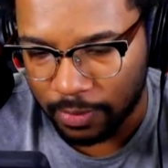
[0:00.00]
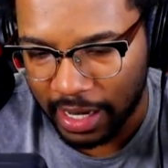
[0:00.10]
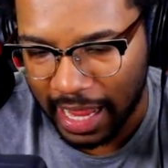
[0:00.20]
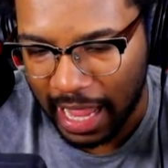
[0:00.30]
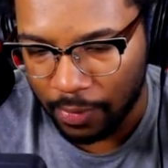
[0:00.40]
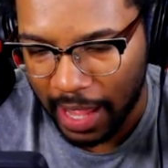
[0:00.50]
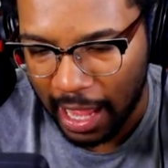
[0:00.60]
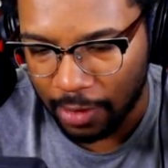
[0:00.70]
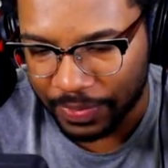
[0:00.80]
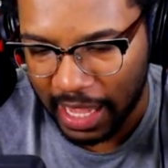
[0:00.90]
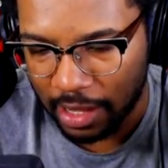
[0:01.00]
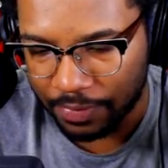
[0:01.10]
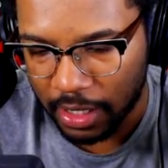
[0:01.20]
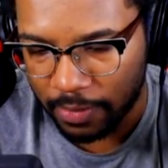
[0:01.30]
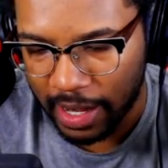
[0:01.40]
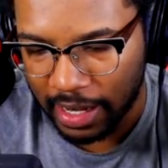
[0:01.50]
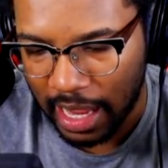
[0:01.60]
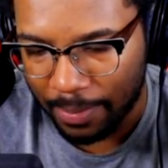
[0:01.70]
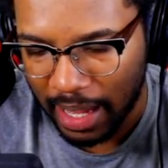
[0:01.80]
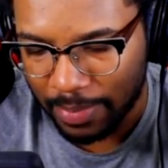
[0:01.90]
All right, ow. All right,
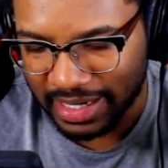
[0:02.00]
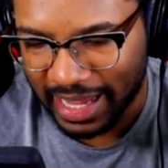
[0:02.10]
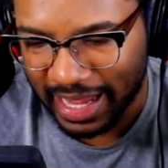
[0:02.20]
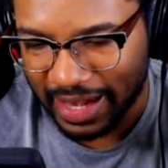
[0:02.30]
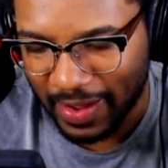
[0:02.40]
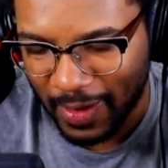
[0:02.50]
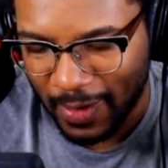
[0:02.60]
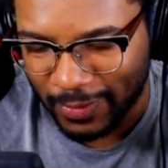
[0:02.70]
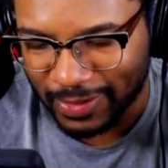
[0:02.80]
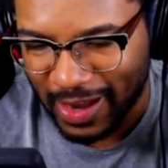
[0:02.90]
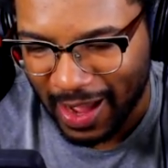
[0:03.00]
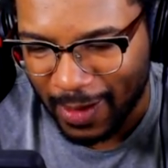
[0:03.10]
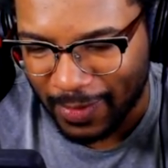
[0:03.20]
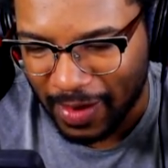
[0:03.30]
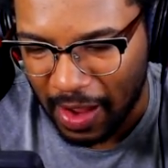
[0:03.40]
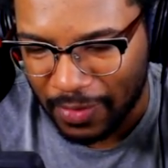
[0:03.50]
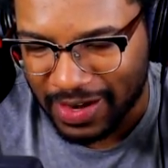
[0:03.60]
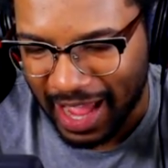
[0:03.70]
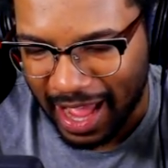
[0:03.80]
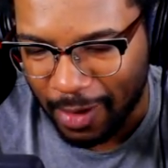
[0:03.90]
I might be dead. Oh
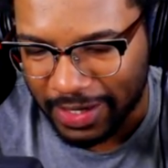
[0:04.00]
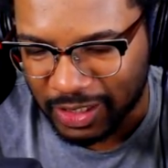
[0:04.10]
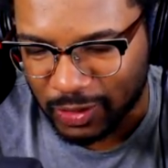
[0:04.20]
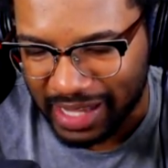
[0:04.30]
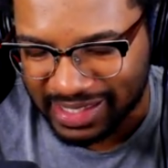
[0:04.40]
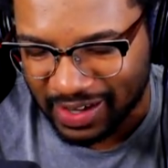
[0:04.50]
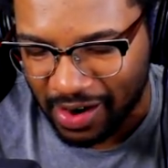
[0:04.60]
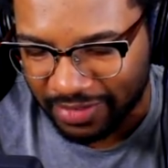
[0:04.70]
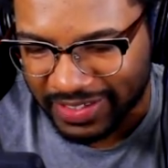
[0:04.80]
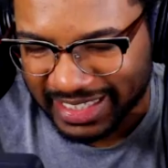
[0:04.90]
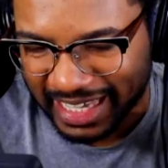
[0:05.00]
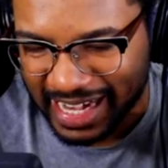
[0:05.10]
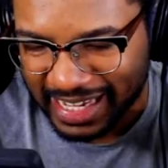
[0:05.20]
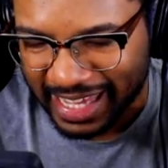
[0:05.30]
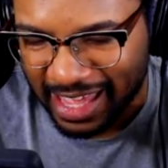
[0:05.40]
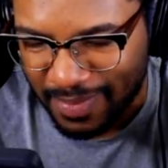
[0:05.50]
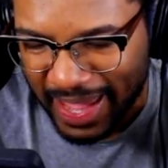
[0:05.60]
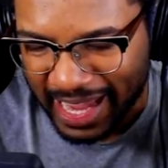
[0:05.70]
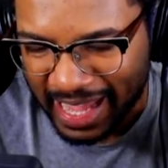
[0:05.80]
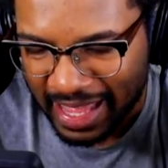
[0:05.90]
no. He's wasting all of his ki to kill
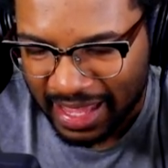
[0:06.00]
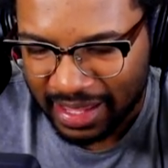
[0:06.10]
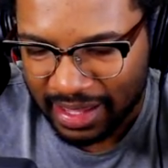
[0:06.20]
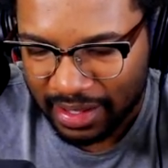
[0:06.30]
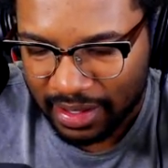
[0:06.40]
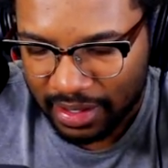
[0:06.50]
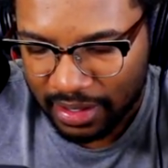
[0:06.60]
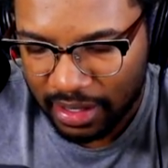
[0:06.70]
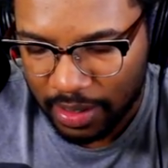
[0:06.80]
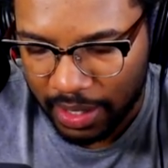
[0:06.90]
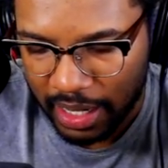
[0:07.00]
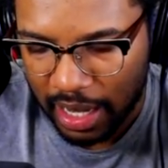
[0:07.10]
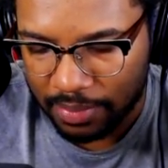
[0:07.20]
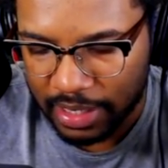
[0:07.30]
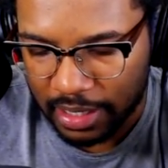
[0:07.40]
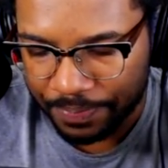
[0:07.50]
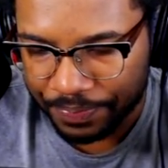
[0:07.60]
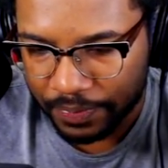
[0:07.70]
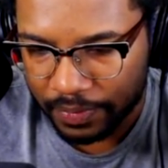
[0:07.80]
me. All right, I am dead.